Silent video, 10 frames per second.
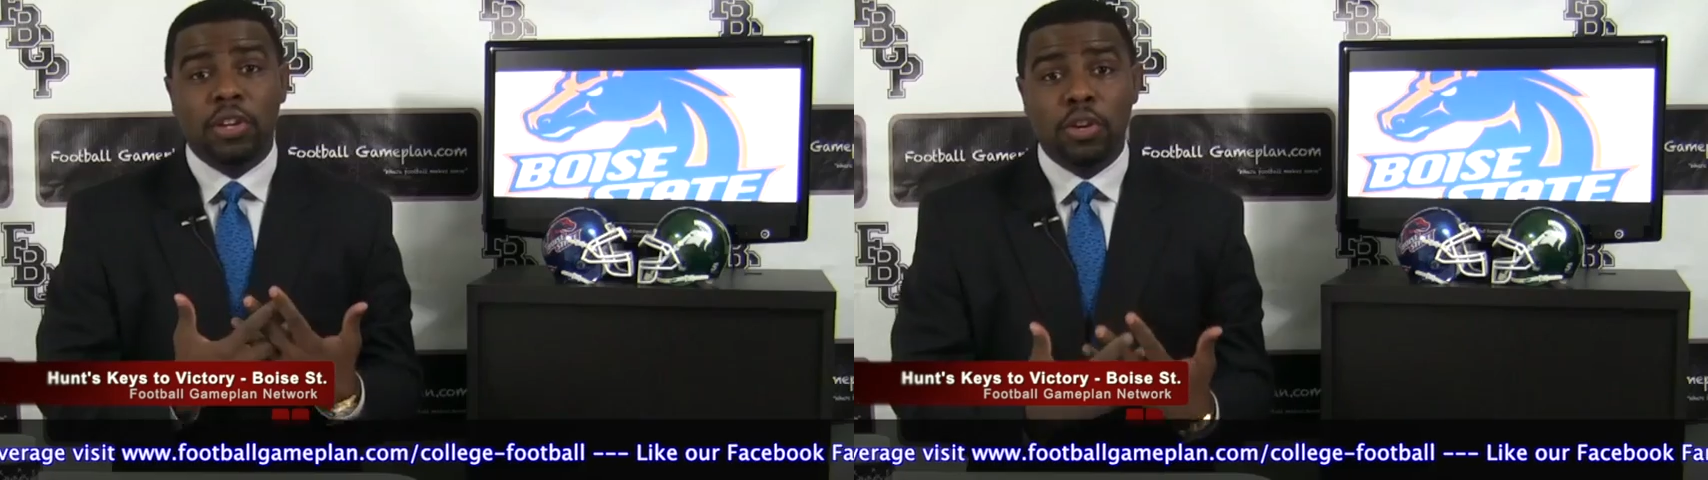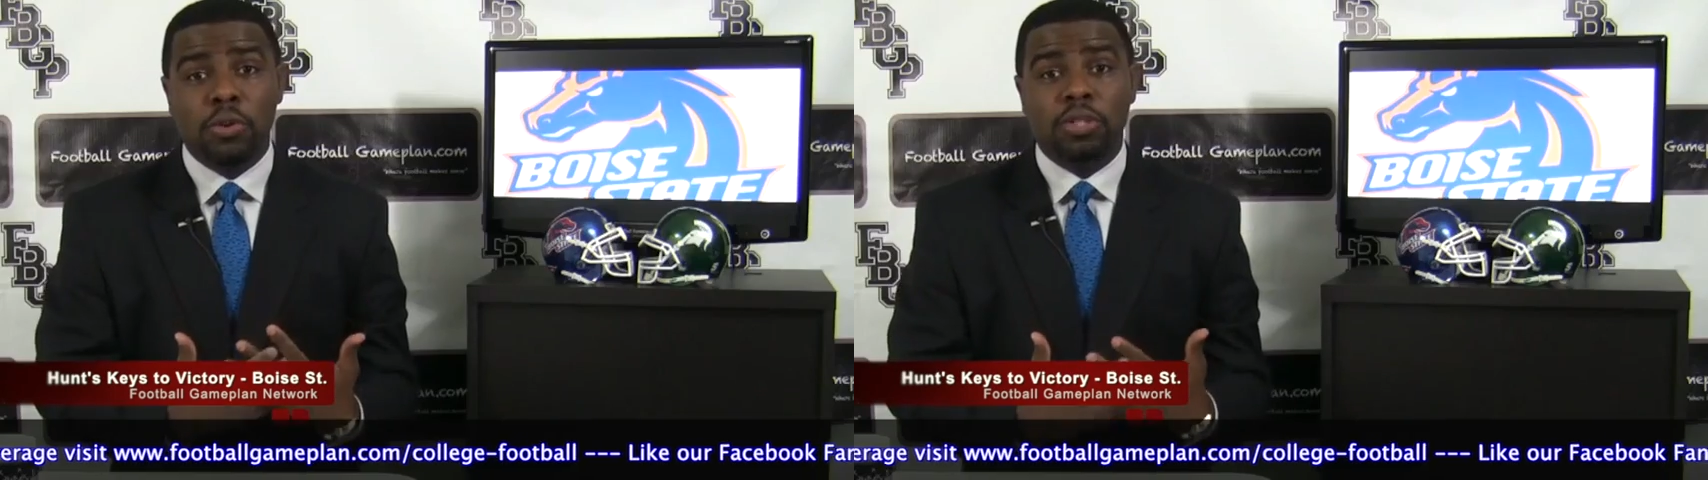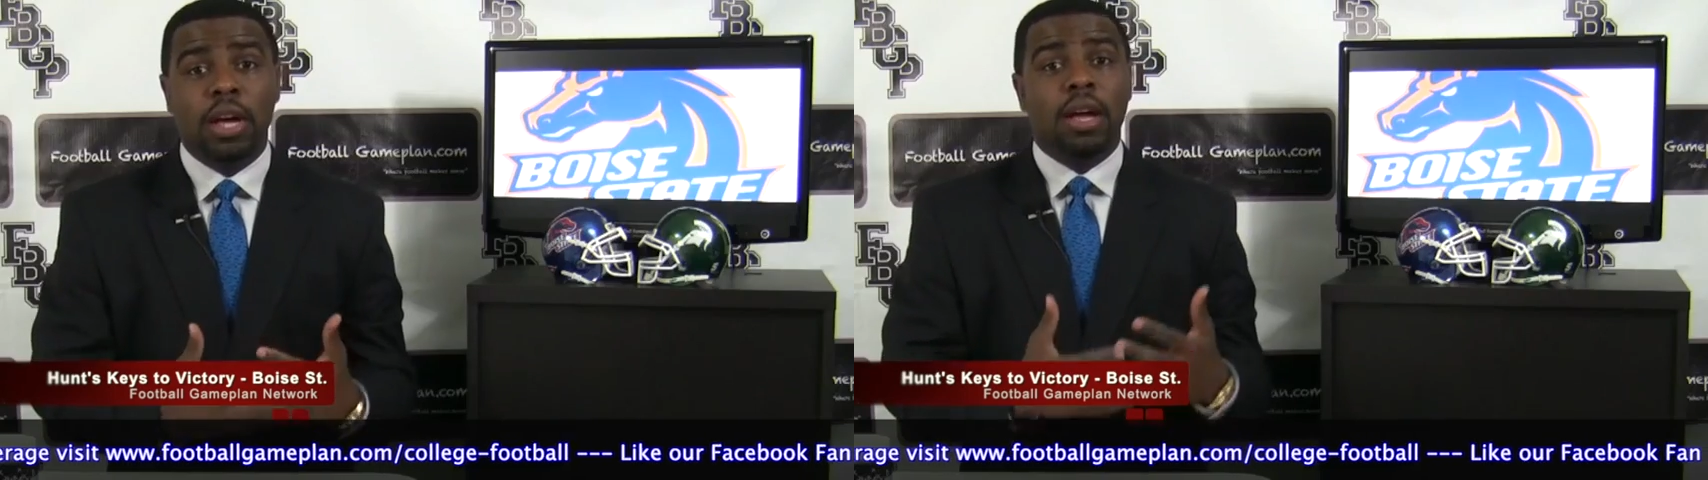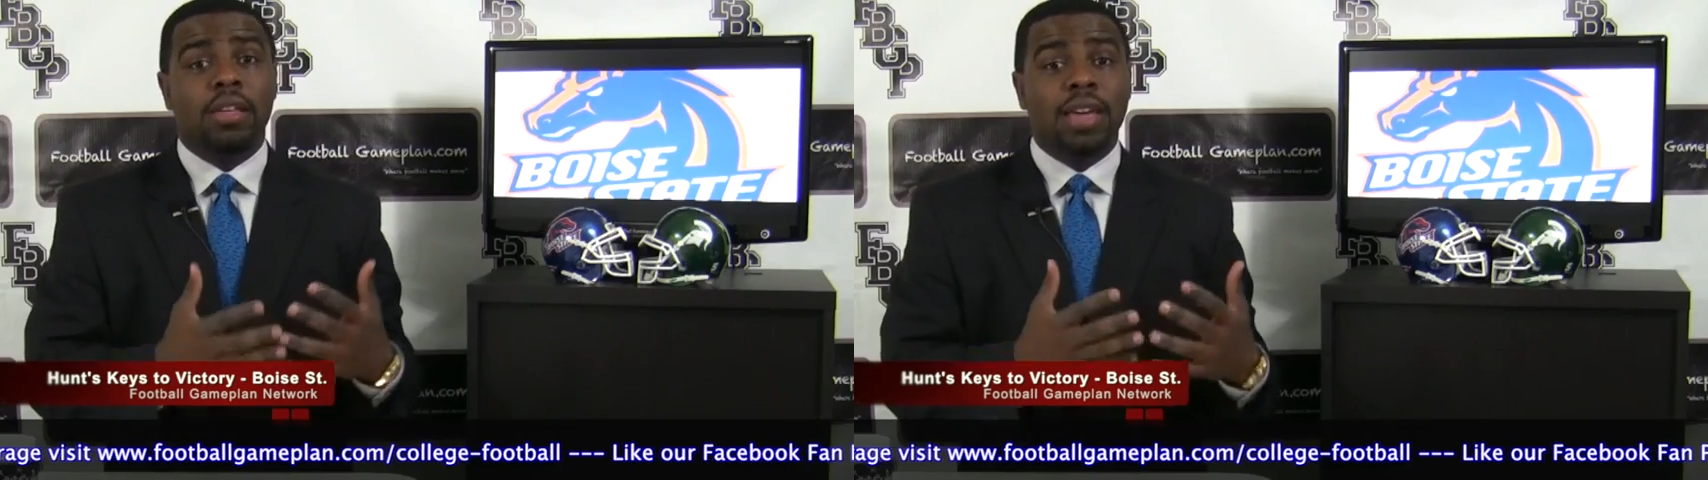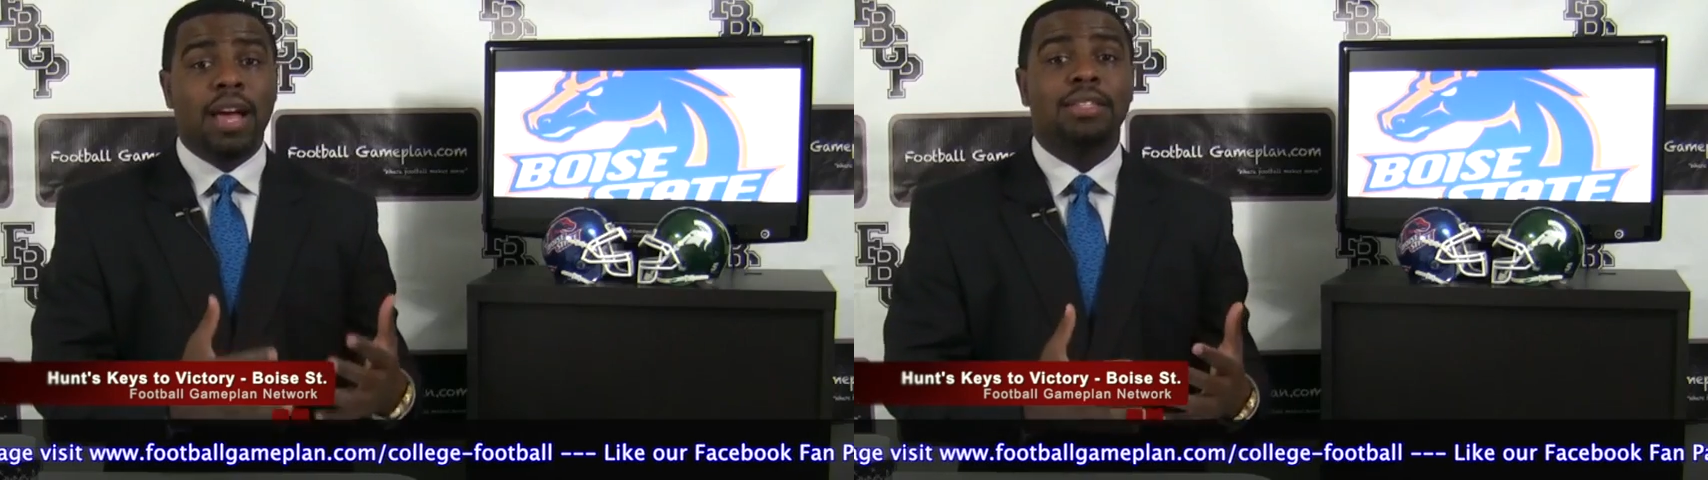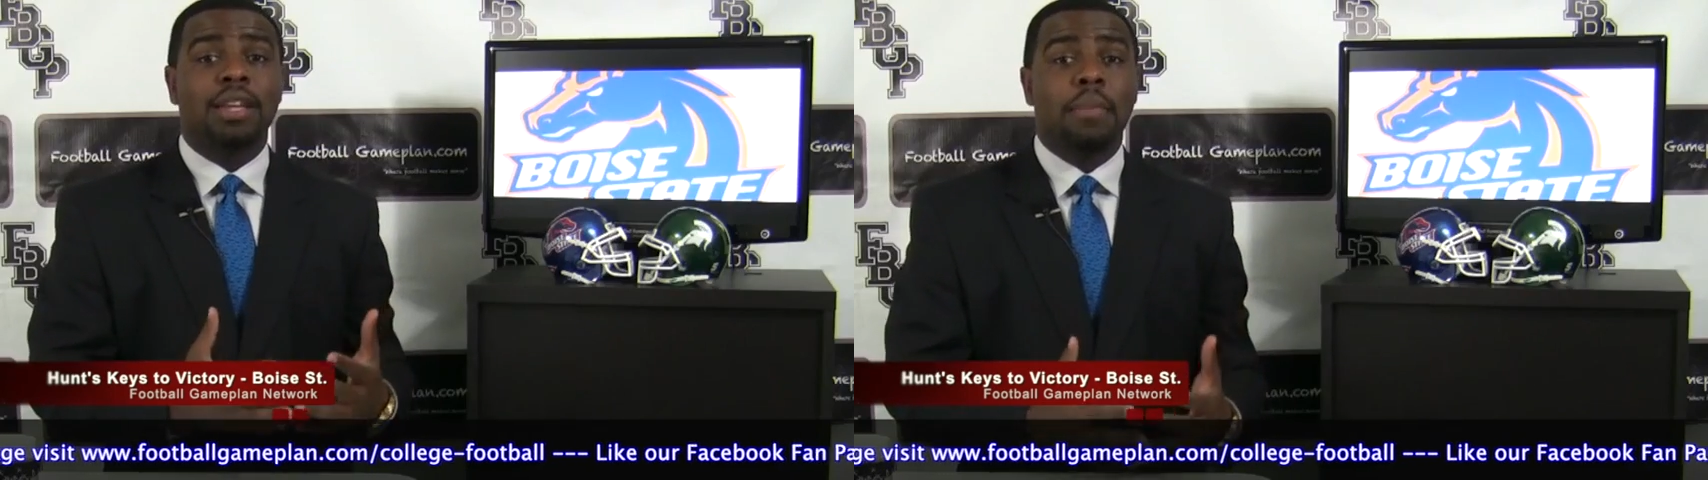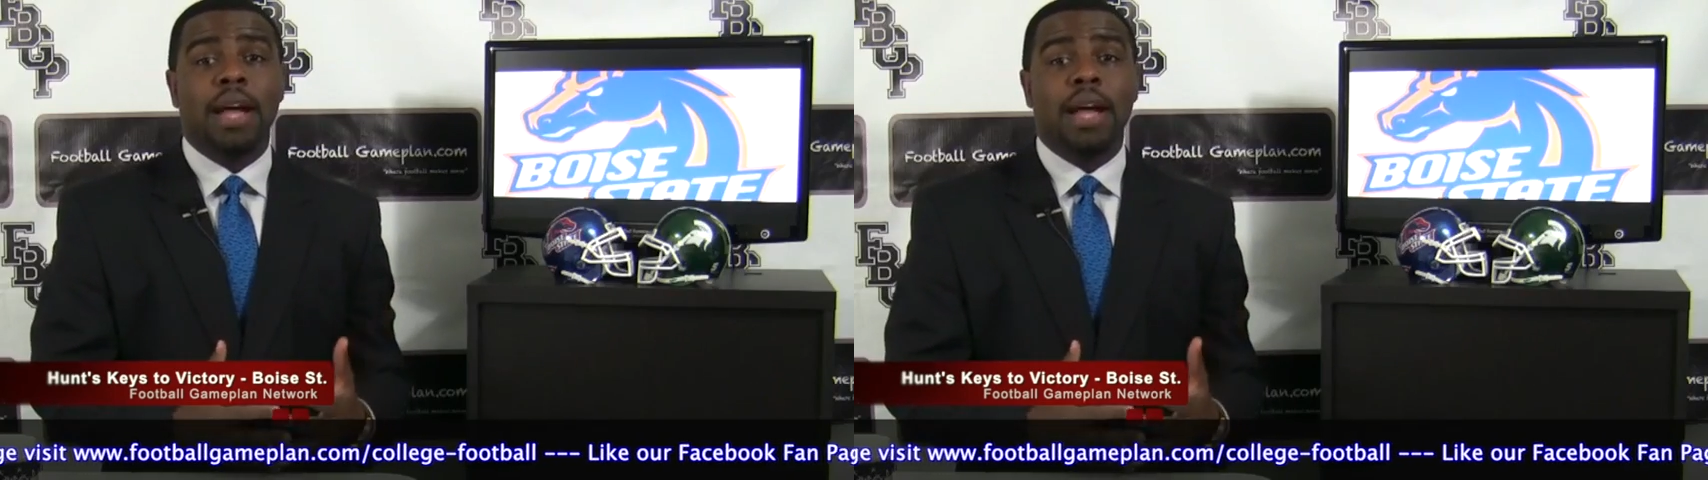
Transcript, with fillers: huge. That's the